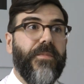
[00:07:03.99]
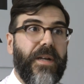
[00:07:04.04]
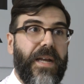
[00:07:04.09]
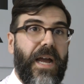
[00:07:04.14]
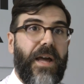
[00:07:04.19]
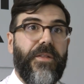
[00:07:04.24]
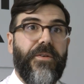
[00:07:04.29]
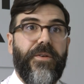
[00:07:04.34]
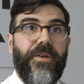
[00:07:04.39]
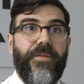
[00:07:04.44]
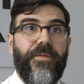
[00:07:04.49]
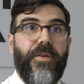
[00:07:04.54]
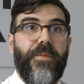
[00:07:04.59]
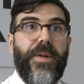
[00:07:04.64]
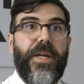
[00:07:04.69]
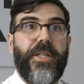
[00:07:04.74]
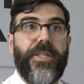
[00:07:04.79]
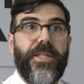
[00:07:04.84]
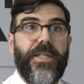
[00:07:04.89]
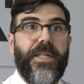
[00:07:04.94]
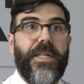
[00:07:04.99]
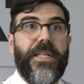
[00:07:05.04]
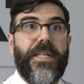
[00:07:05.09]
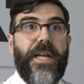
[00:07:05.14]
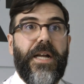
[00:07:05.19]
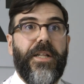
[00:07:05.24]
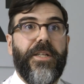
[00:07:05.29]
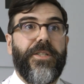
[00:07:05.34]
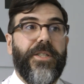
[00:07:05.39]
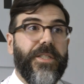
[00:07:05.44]
gather information and
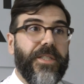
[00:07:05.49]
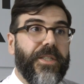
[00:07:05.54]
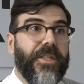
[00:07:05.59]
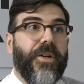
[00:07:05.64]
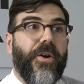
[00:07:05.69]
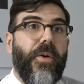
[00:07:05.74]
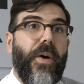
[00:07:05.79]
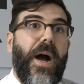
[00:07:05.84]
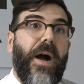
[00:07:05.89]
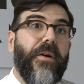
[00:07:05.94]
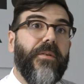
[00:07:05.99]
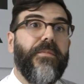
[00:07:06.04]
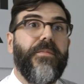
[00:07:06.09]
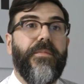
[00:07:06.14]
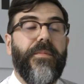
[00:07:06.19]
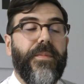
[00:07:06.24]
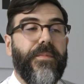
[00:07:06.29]
intelligence to go out